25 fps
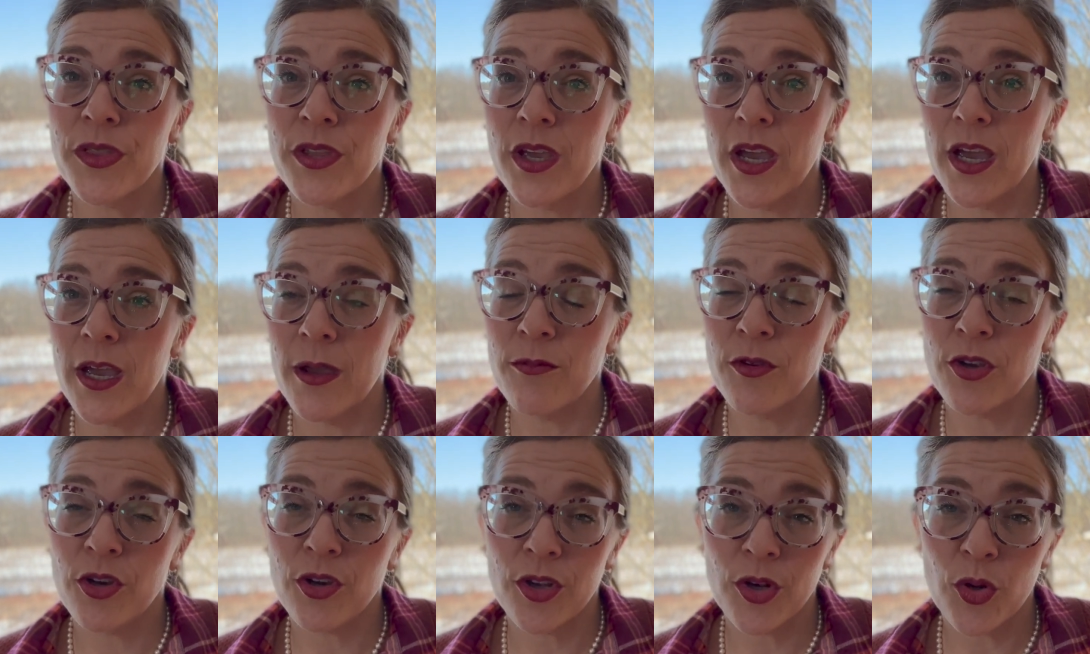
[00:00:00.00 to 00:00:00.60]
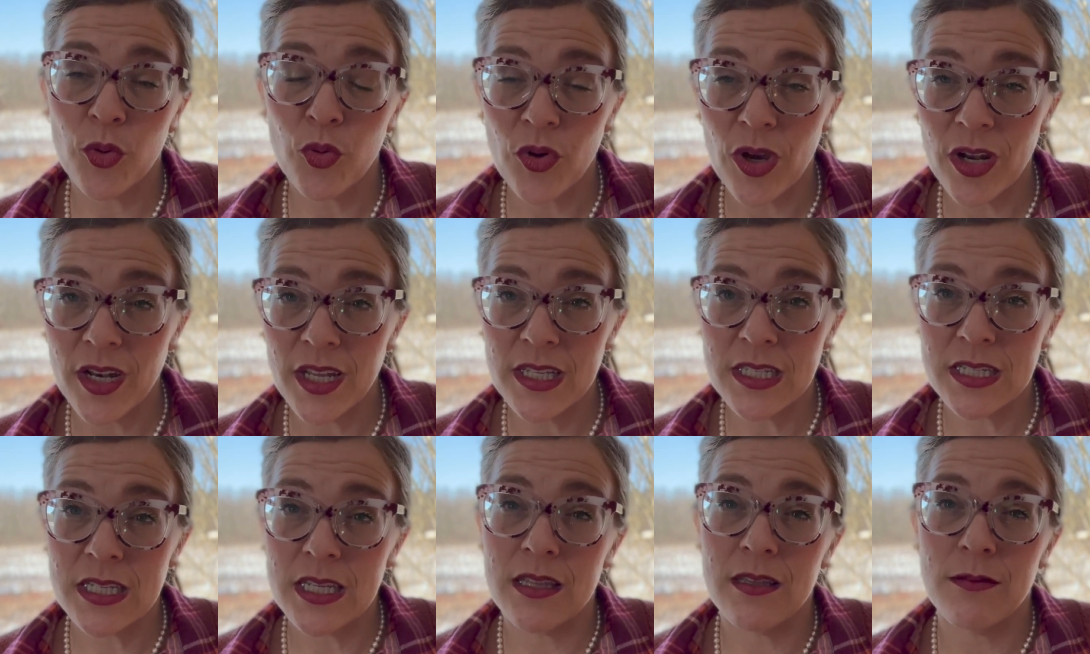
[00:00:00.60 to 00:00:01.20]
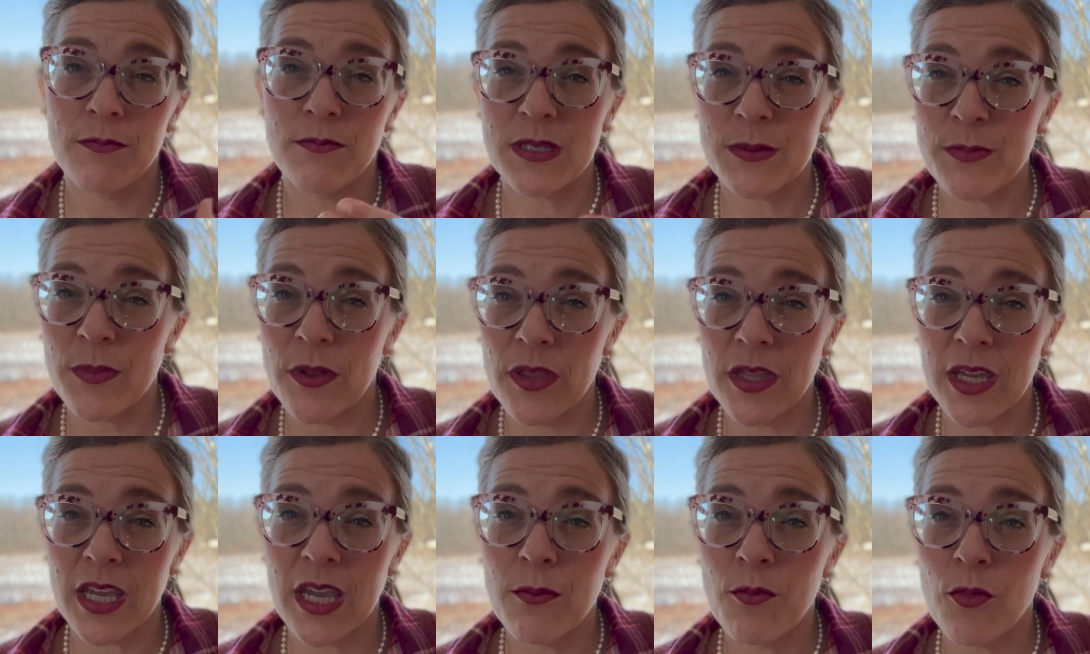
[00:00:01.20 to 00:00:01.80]
um, you're gonna run into them
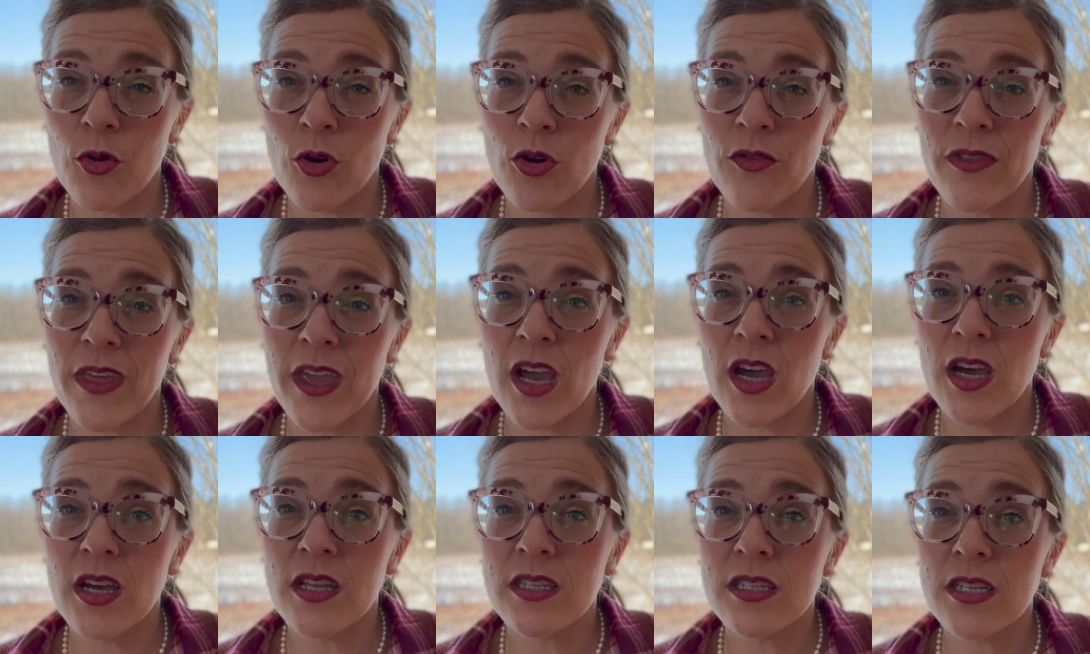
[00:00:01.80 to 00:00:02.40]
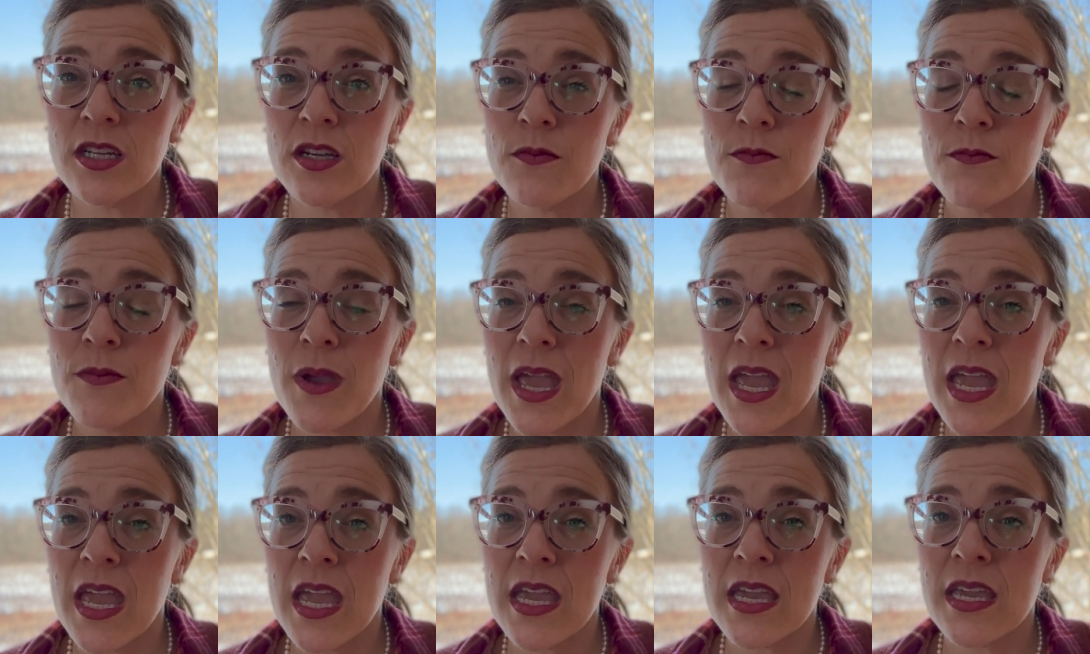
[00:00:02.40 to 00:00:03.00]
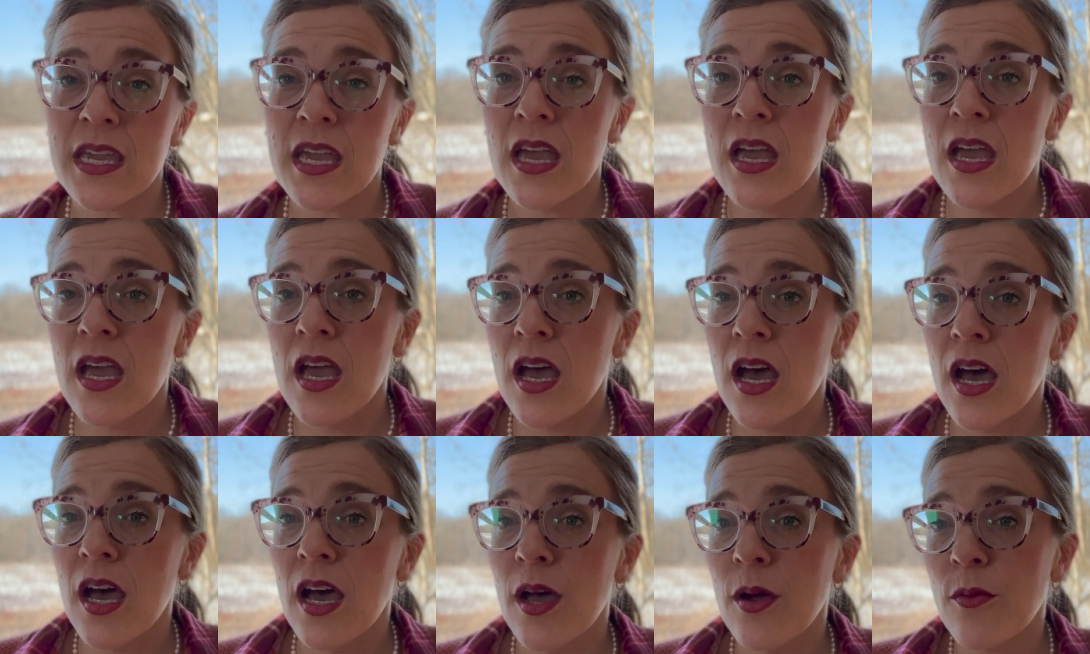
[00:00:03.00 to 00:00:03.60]
spilling it more. They also make
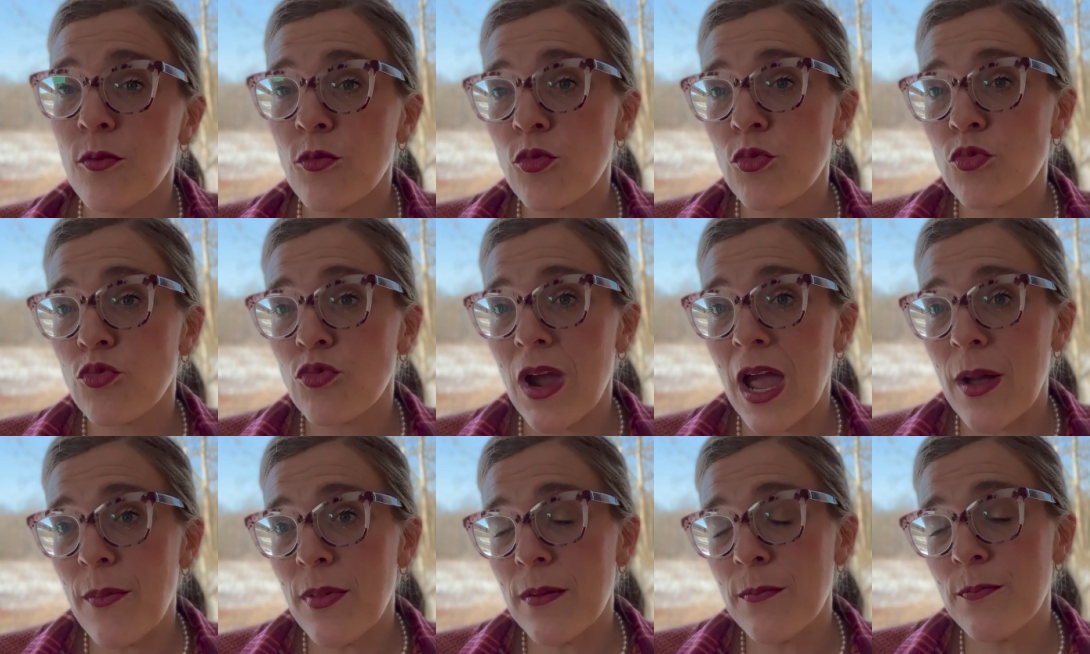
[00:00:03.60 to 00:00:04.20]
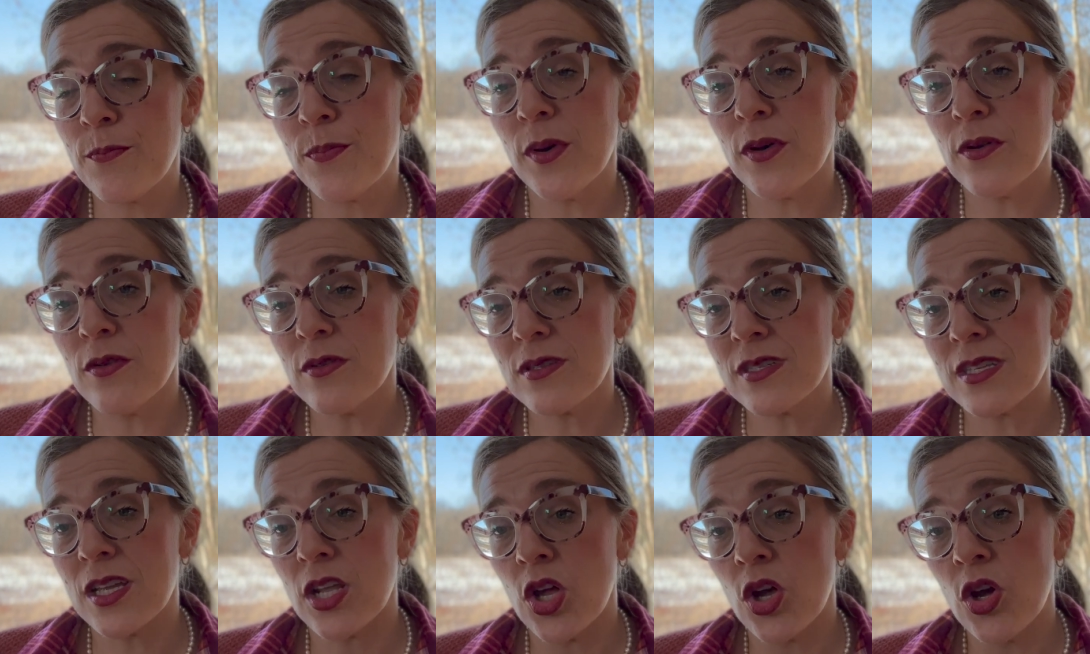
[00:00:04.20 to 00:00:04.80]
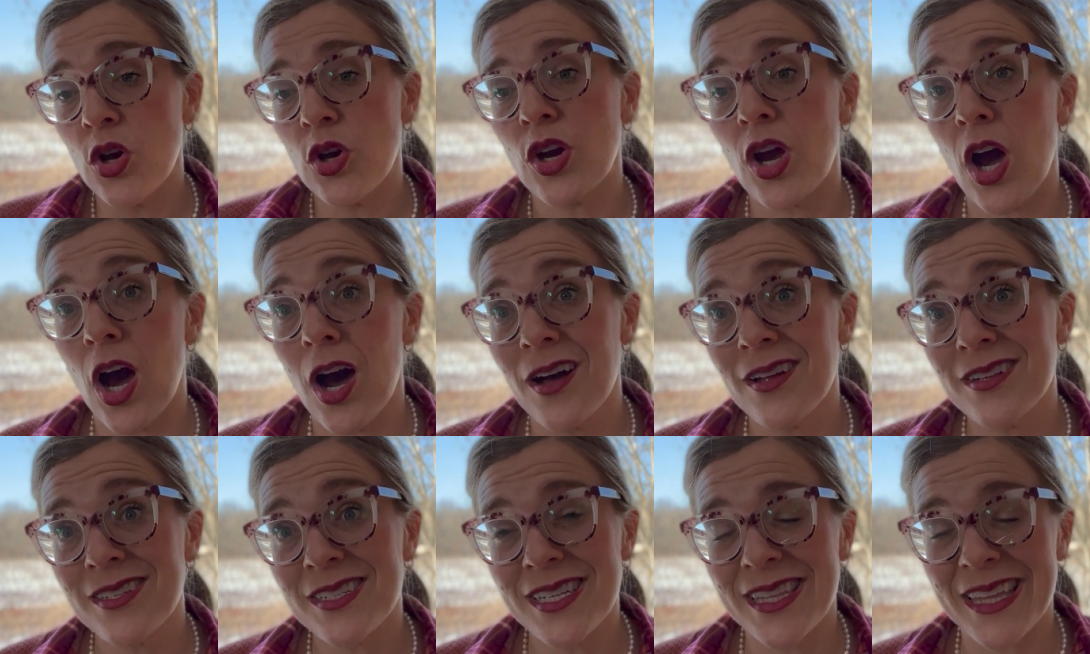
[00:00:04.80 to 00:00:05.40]
um, rabbit bowls that hook
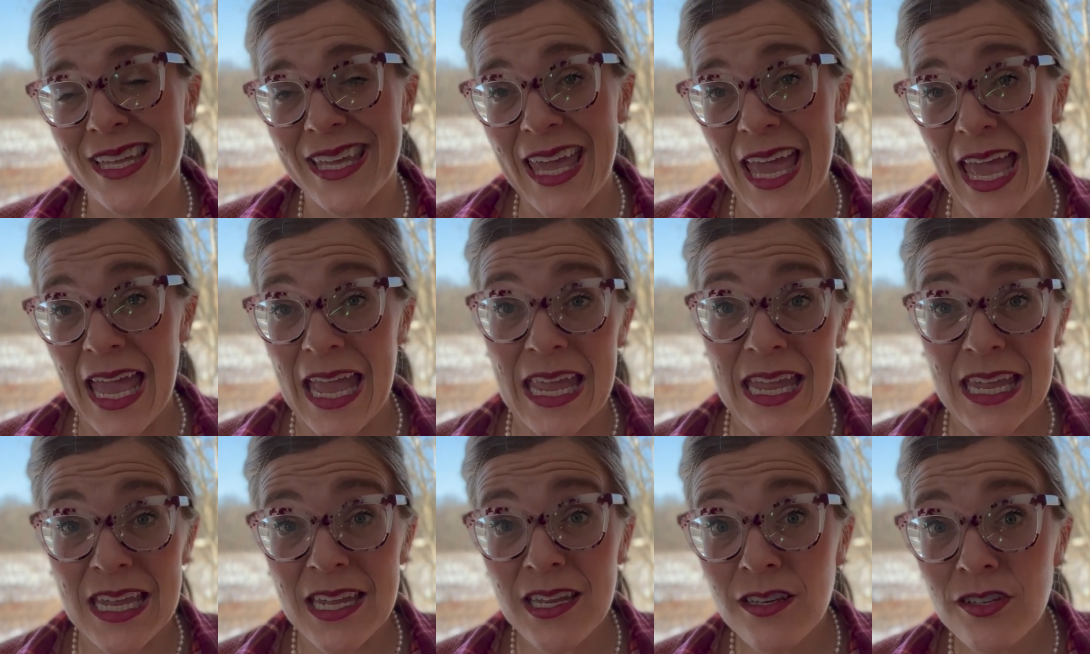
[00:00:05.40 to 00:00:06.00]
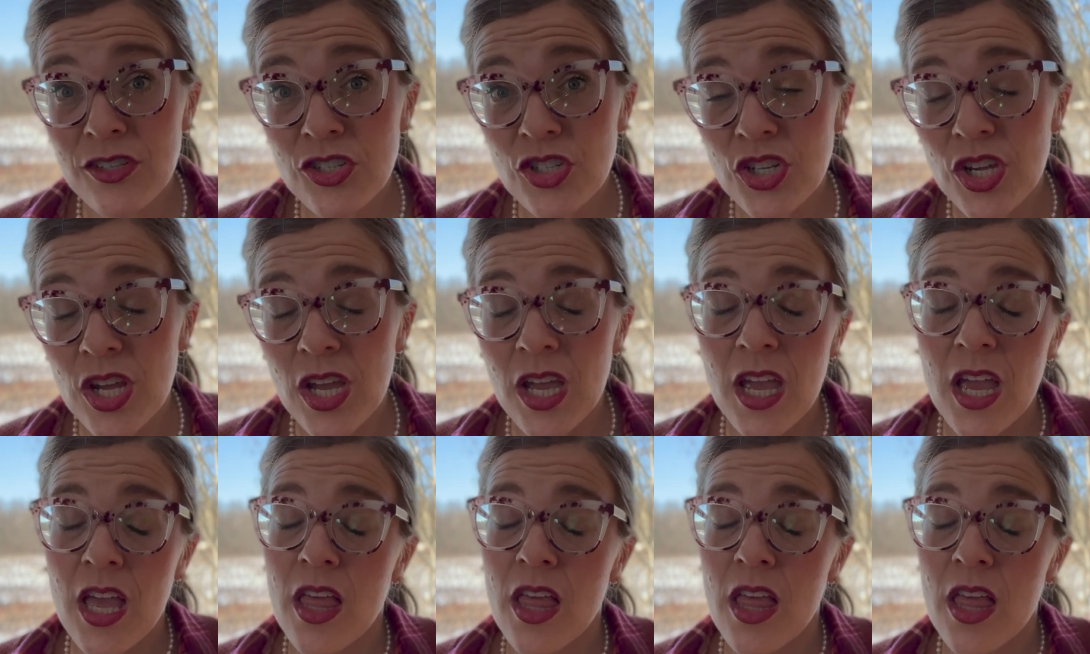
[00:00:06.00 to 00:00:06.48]
onto the cage.